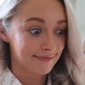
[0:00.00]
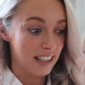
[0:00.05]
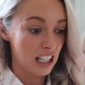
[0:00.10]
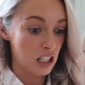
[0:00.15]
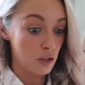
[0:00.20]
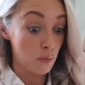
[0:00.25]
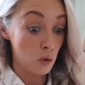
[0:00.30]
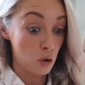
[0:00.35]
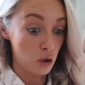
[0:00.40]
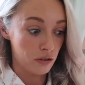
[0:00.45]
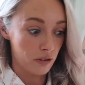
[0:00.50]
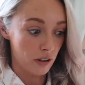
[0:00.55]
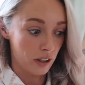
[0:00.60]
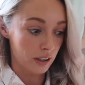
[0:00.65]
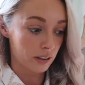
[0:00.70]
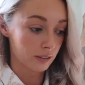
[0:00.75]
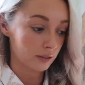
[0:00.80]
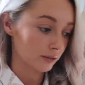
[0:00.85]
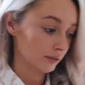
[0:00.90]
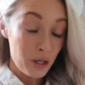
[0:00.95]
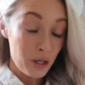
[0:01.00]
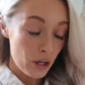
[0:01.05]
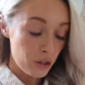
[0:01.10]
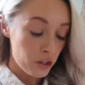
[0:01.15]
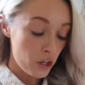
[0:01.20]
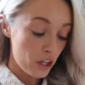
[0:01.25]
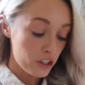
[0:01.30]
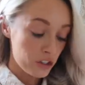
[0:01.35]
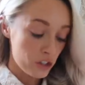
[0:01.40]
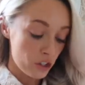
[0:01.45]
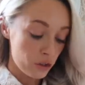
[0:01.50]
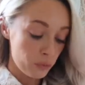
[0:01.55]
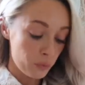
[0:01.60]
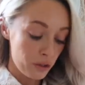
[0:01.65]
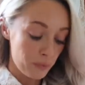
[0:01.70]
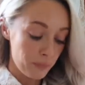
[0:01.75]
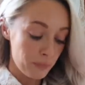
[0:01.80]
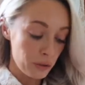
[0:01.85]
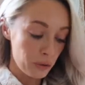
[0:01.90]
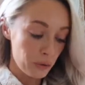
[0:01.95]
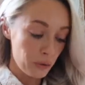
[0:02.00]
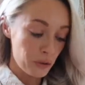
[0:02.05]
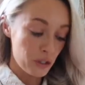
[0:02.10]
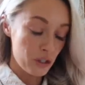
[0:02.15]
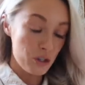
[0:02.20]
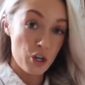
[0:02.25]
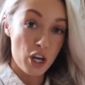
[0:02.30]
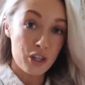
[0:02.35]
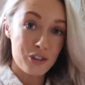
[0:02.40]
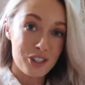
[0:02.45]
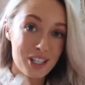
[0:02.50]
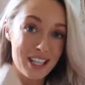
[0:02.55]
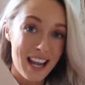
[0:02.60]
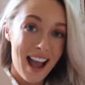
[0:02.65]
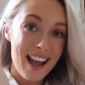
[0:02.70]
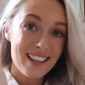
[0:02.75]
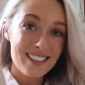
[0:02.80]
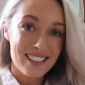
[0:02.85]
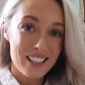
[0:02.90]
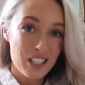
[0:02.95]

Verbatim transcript: it's mortifying. We are not done with mules just yet.